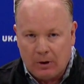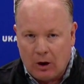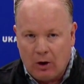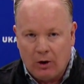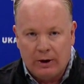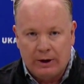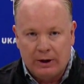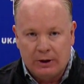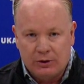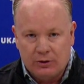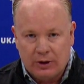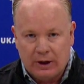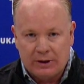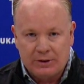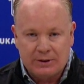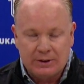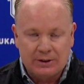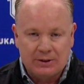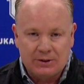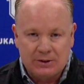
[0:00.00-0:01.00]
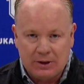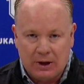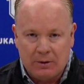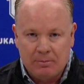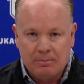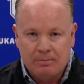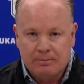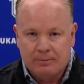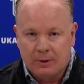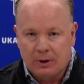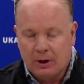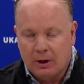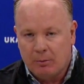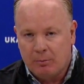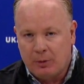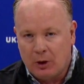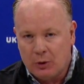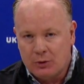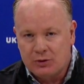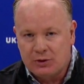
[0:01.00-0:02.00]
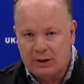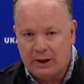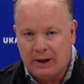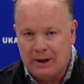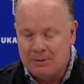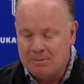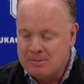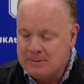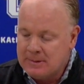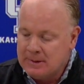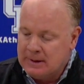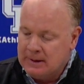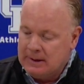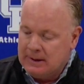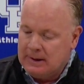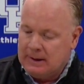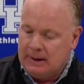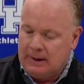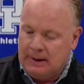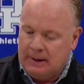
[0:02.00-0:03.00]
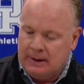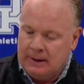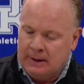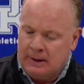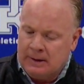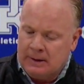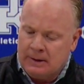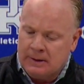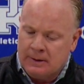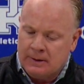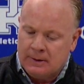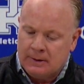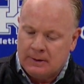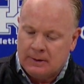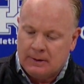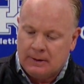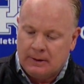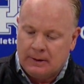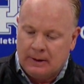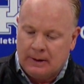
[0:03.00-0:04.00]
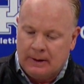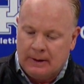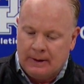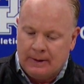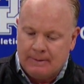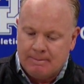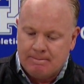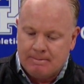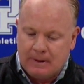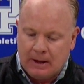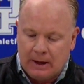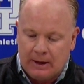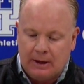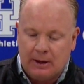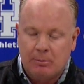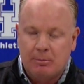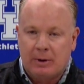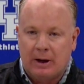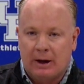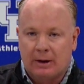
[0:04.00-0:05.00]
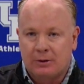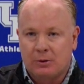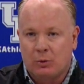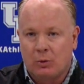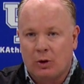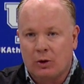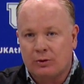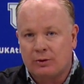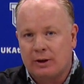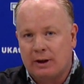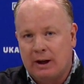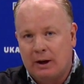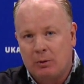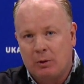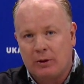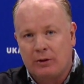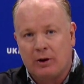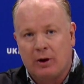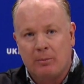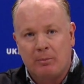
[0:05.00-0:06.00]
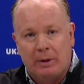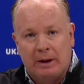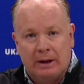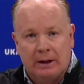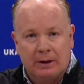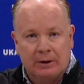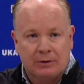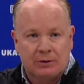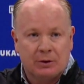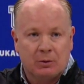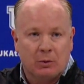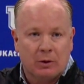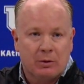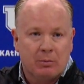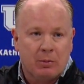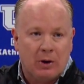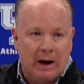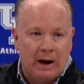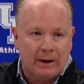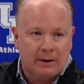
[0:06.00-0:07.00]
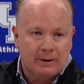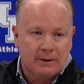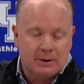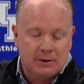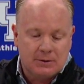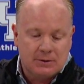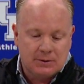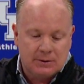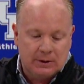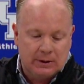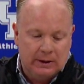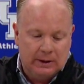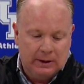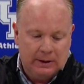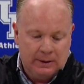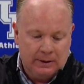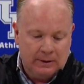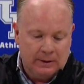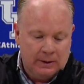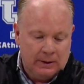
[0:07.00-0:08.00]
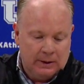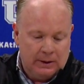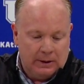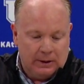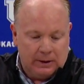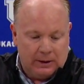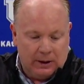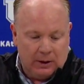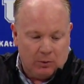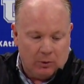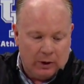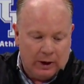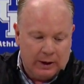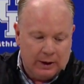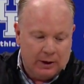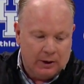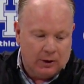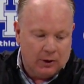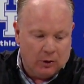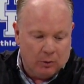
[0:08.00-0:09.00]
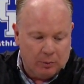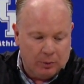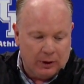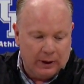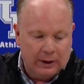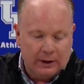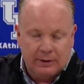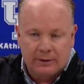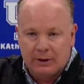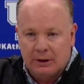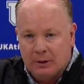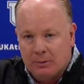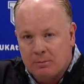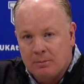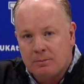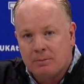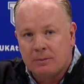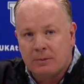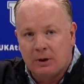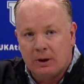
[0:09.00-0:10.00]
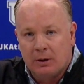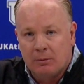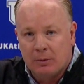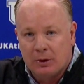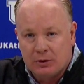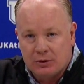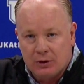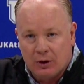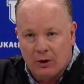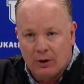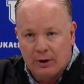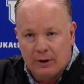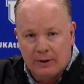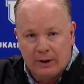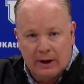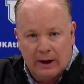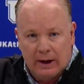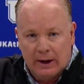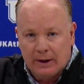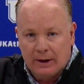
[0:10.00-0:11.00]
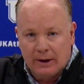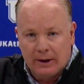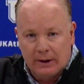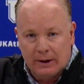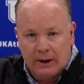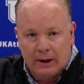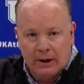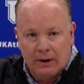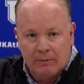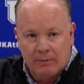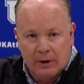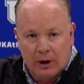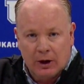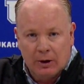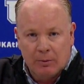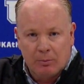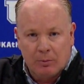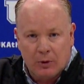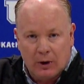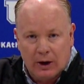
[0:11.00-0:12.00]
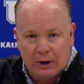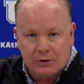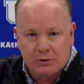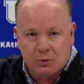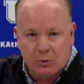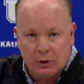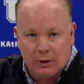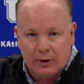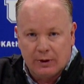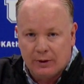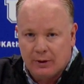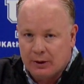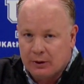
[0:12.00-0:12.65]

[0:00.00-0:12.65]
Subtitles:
We've already addressed it some, you know, post-game, and got to get back to work today with our meetings and with practice and get ready to go play a team in Missouri that, I'm very impressed